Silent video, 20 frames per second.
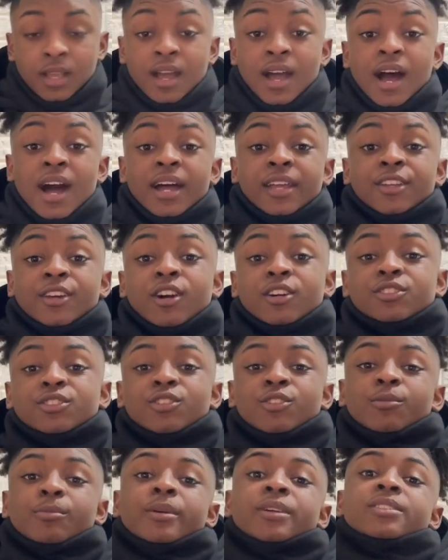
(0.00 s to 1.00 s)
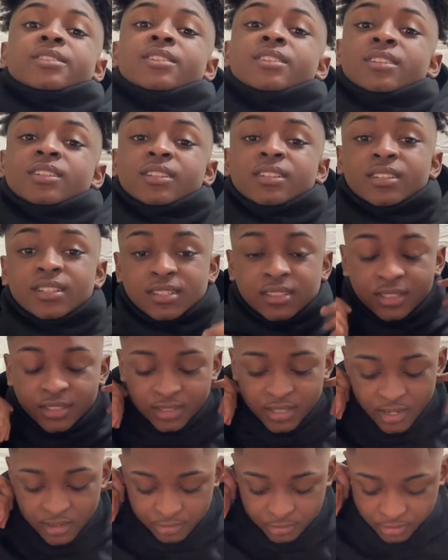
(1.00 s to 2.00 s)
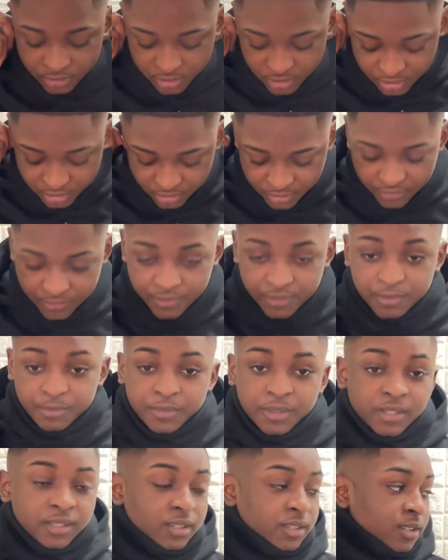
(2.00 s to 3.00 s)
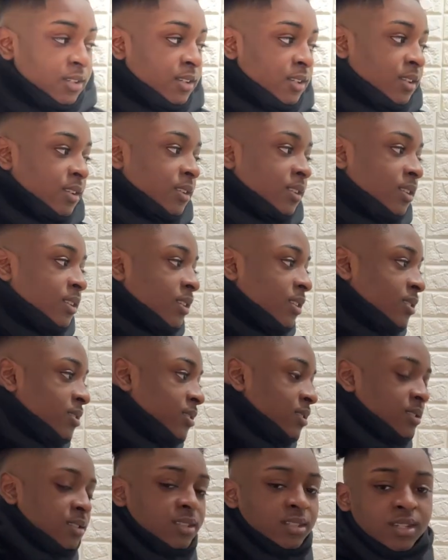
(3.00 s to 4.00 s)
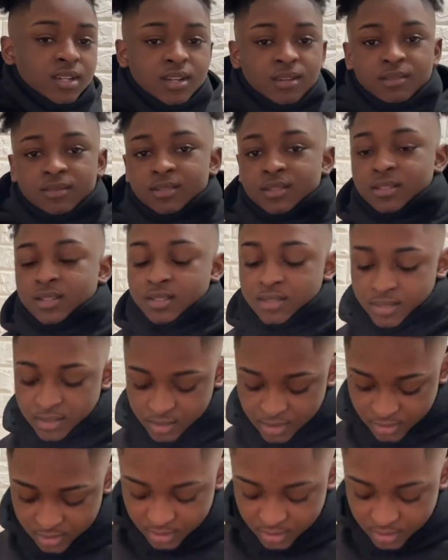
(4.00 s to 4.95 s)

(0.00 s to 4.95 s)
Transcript: Alright, y'all. So basically, this is how it looks for me. Let's see how it is. Let's